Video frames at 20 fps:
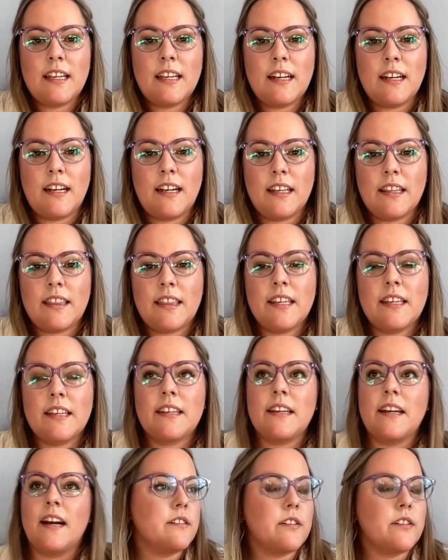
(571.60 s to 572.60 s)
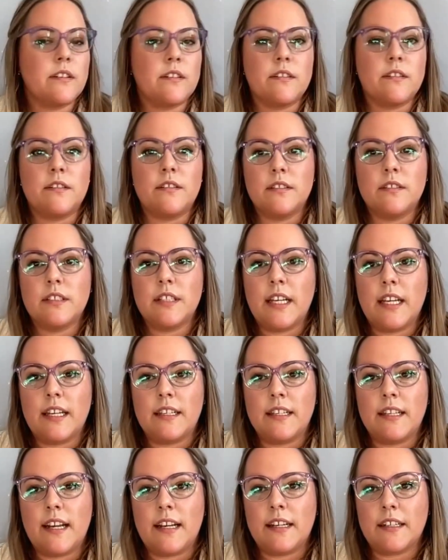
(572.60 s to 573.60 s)
Yeah, I think internal
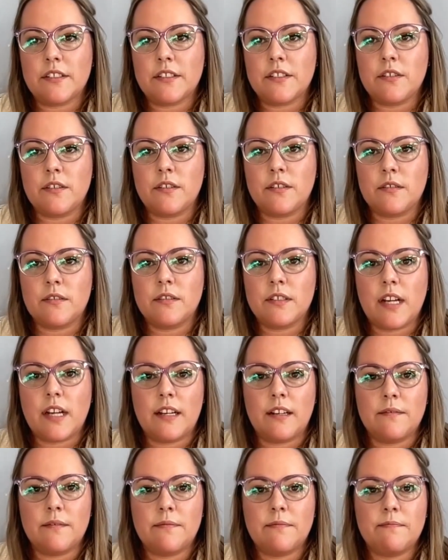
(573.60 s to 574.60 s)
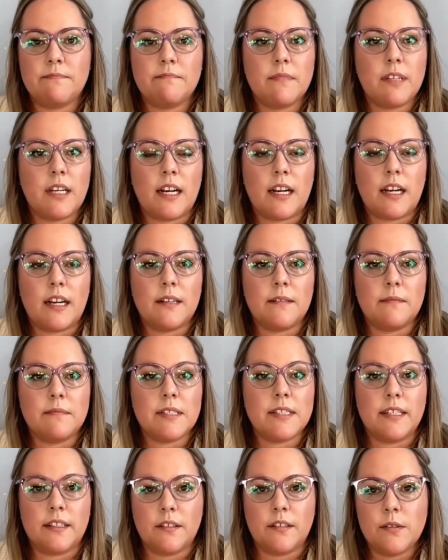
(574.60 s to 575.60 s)
and external kind of
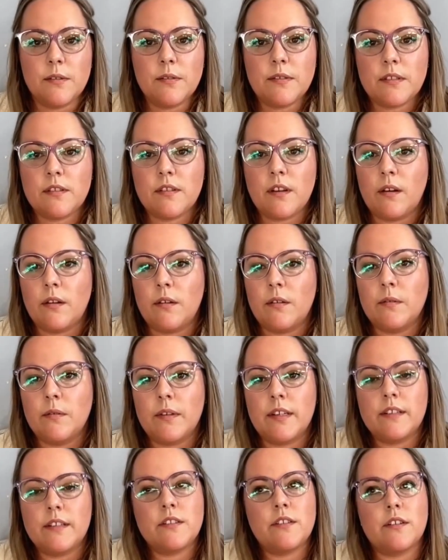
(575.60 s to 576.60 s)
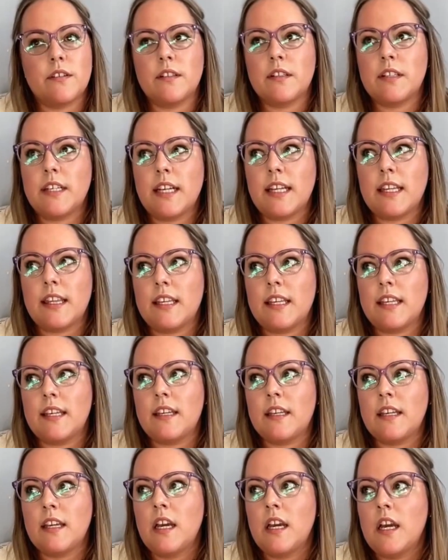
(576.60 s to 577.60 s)
signals. So internally, I
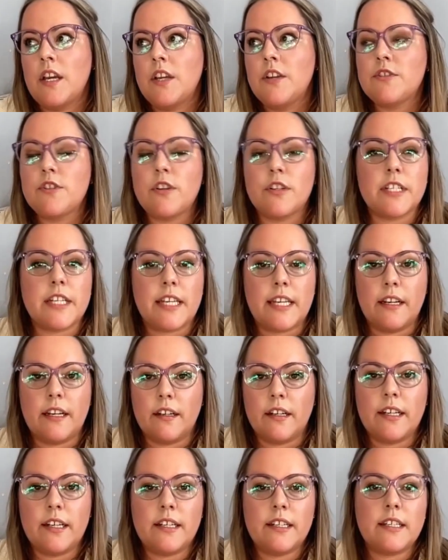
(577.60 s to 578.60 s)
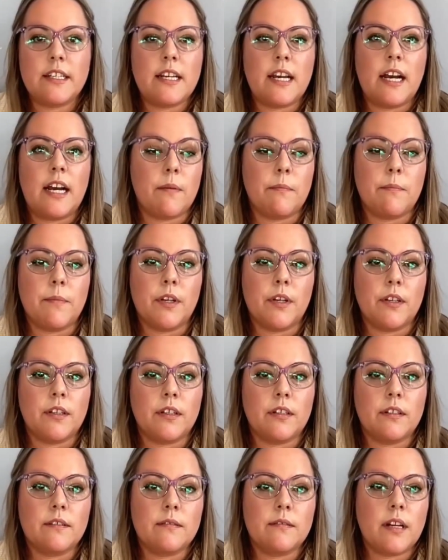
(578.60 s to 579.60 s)
think you start to hear it from
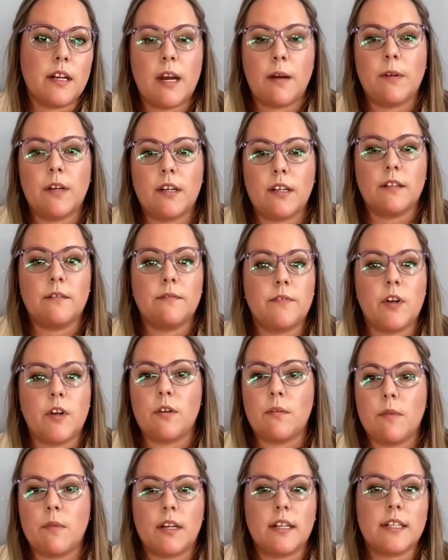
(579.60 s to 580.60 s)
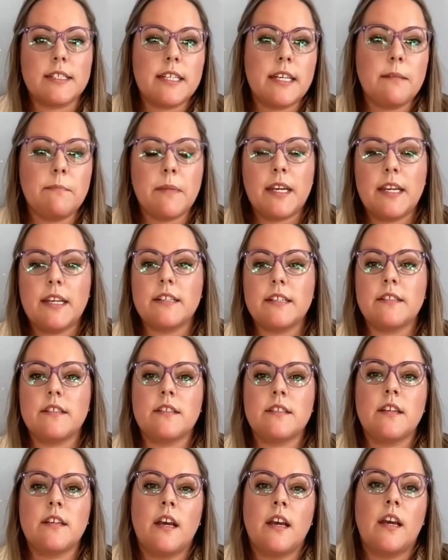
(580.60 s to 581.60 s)
your network of go-to-market
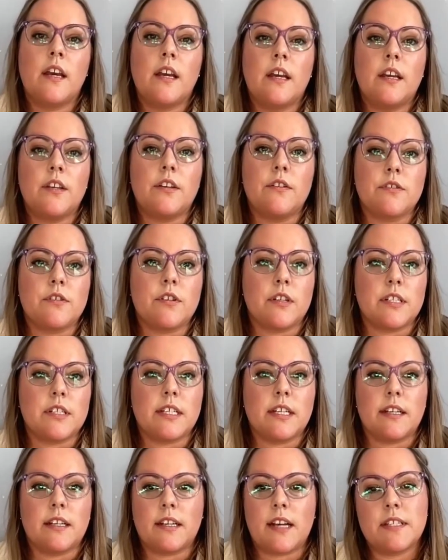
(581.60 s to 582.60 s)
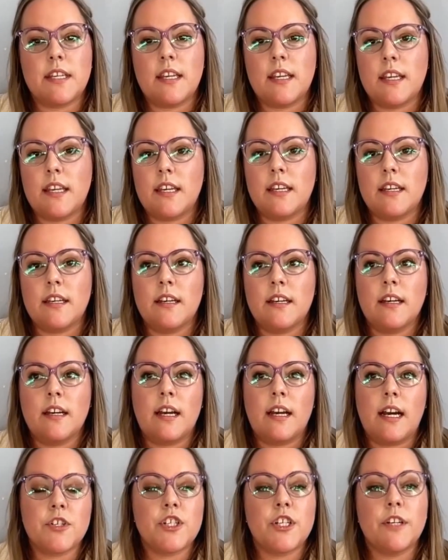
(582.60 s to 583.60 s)
teammates. You start to see
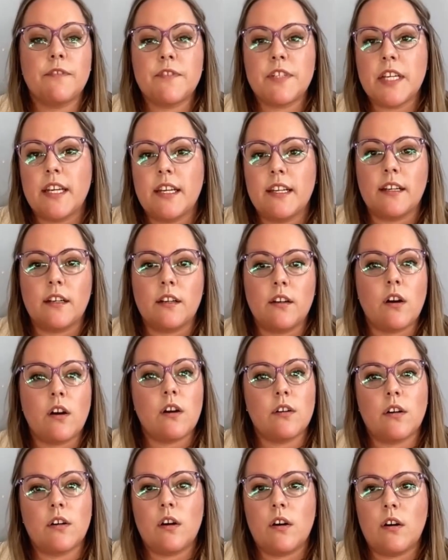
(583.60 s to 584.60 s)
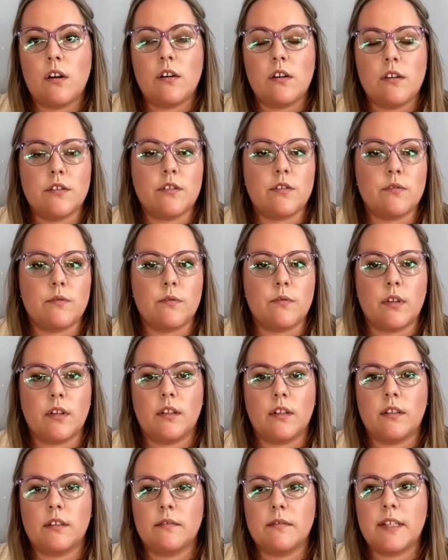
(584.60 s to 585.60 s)
shifting in gong calls
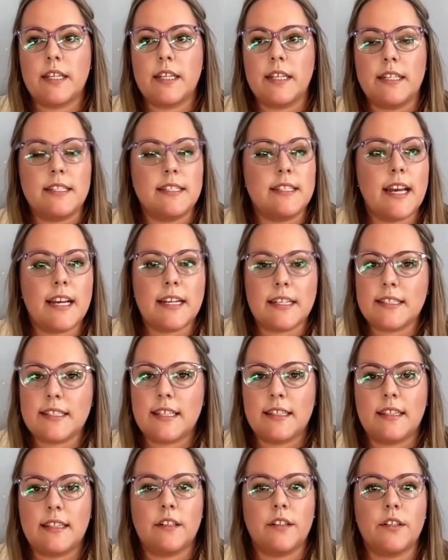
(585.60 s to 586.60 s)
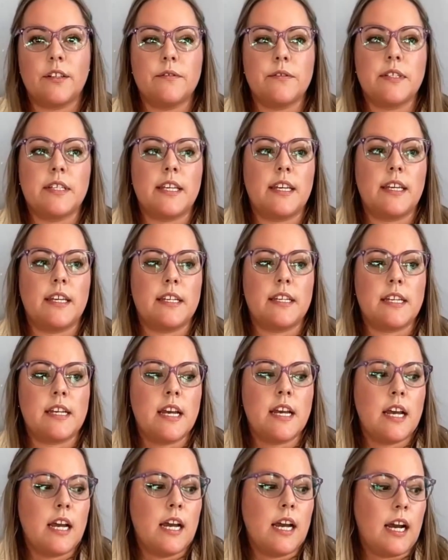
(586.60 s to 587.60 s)
or in decks that they're using,
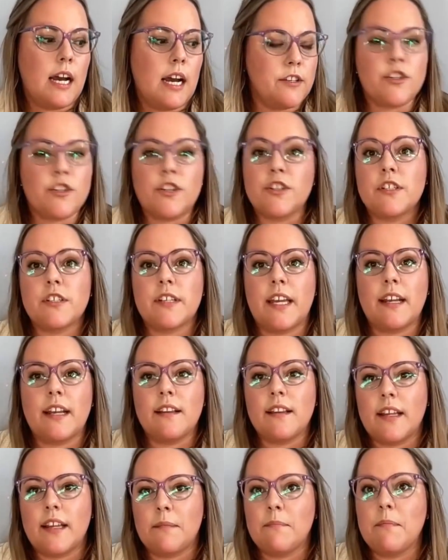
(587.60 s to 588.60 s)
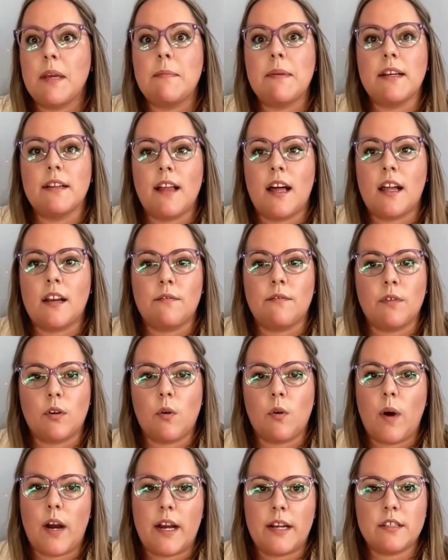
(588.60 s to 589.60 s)
and start to get like maybe a lot of
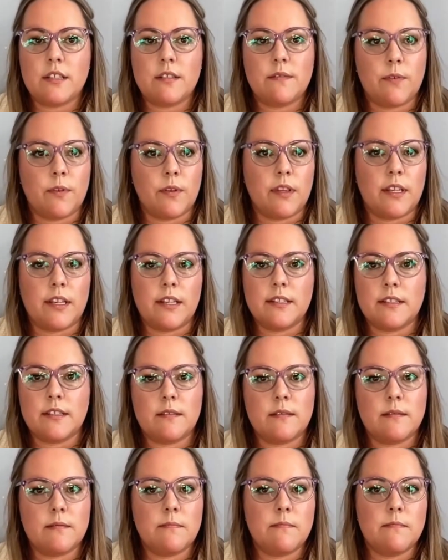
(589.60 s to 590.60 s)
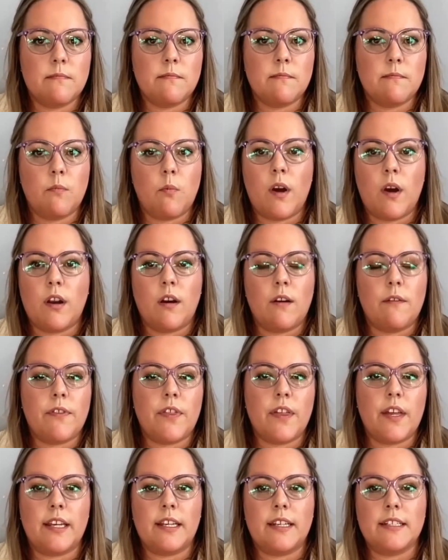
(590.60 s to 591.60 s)
requests for these one-off
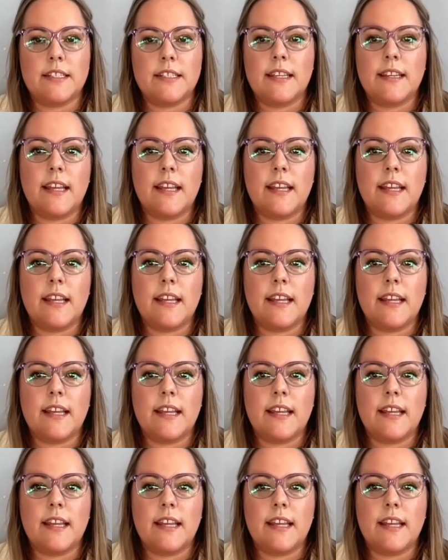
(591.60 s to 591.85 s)
things.